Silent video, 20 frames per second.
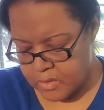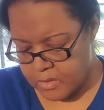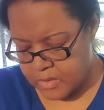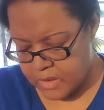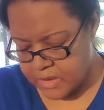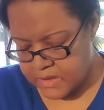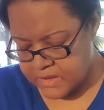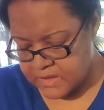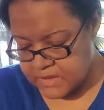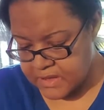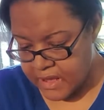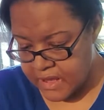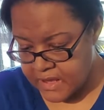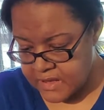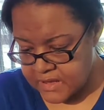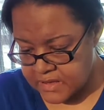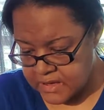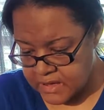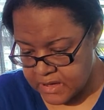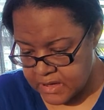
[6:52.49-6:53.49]
It
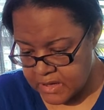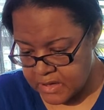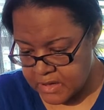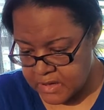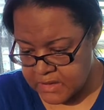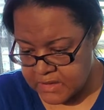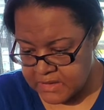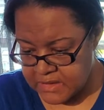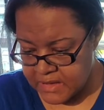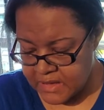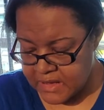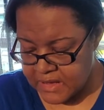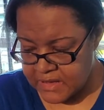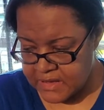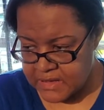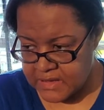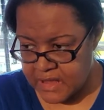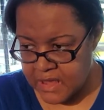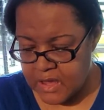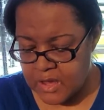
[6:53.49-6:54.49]
says here, it
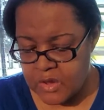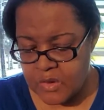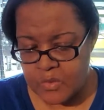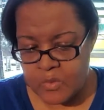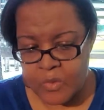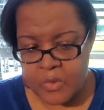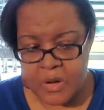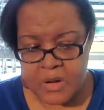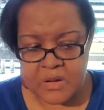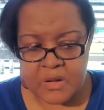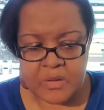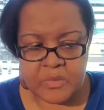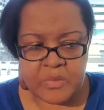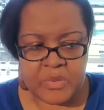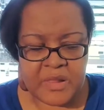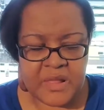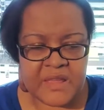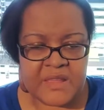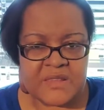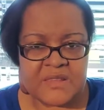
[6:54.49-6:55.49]
says that you want to
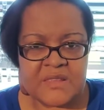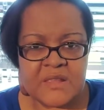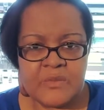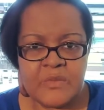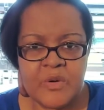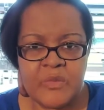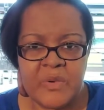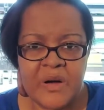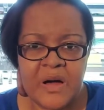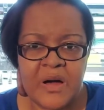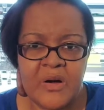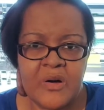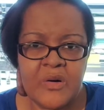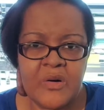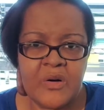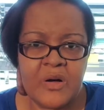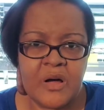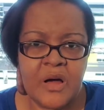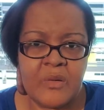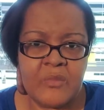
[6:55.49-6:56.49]
place them
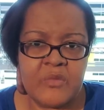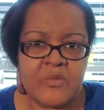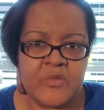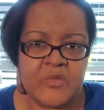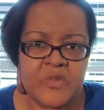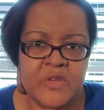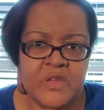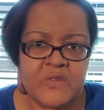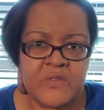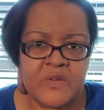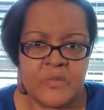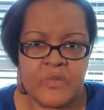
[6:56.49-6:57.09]
about a couple feet